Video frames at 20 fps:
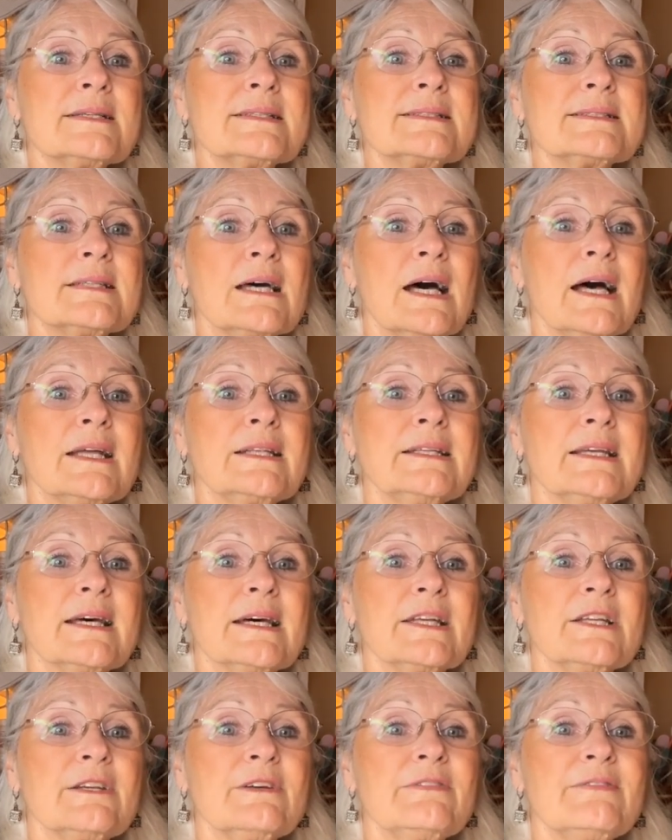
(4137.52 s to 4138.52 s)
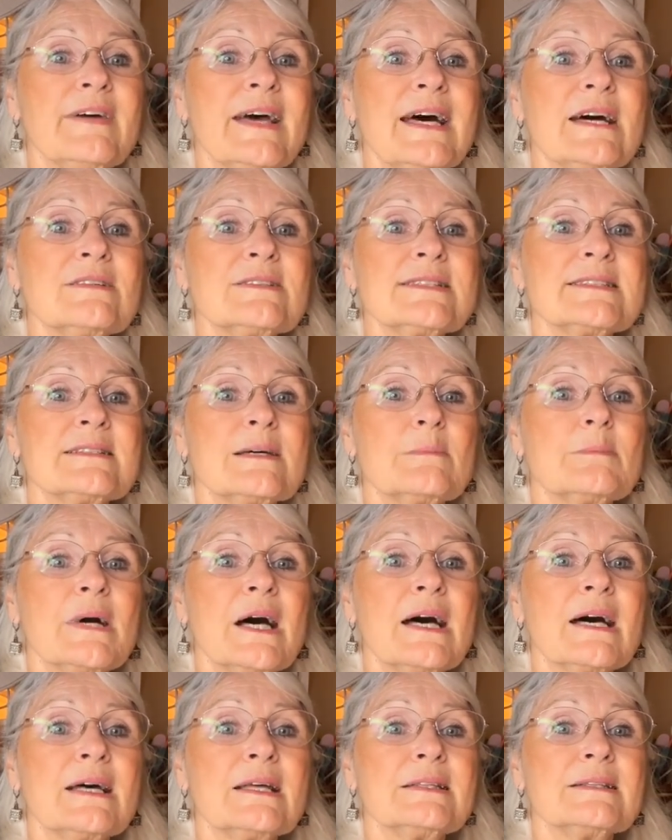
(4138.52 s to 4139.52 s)
Sonia, you found some
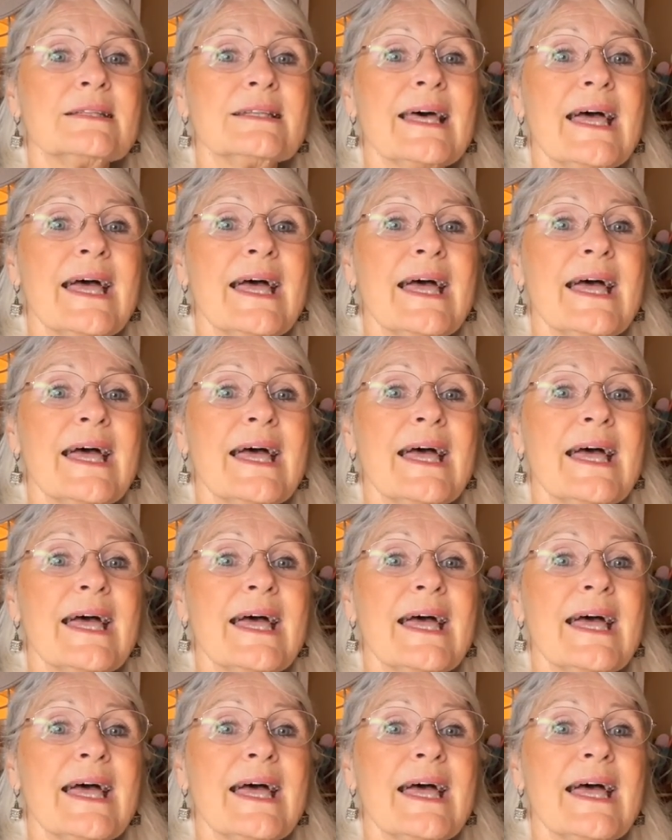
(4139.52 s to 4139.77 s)
on